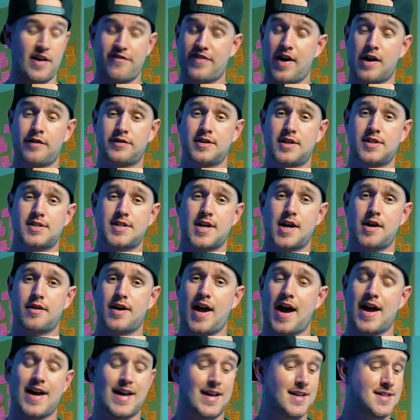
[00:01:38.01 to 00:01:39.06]
I found this
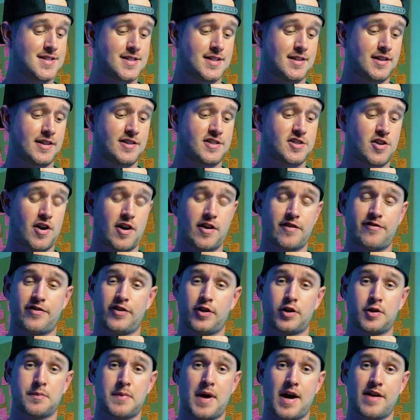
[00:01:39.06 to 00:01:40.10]
out, I instantly started
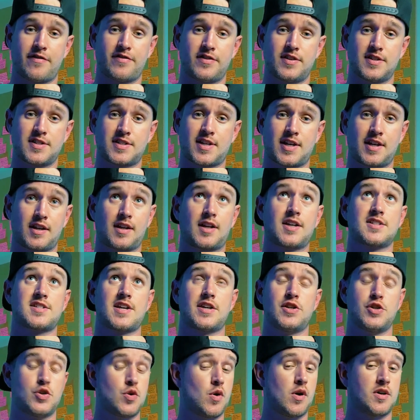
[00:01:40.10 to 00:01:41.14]
feeling bad for this kid because I
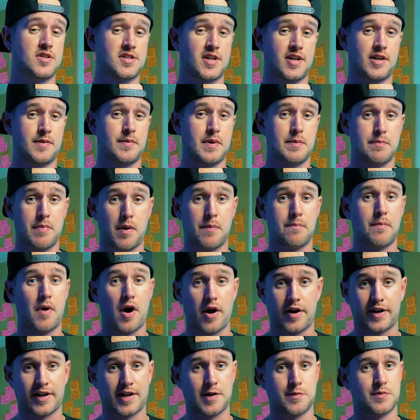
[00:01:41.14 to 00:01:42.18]
knew I was going to be
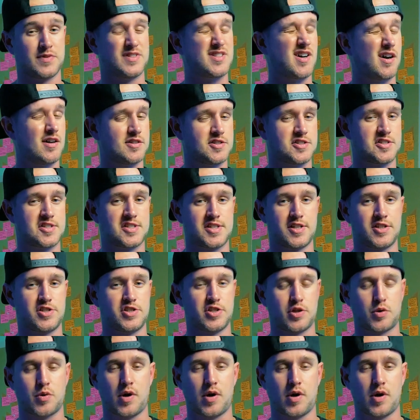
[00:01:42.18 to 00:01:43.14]
bombarding him with tons of CG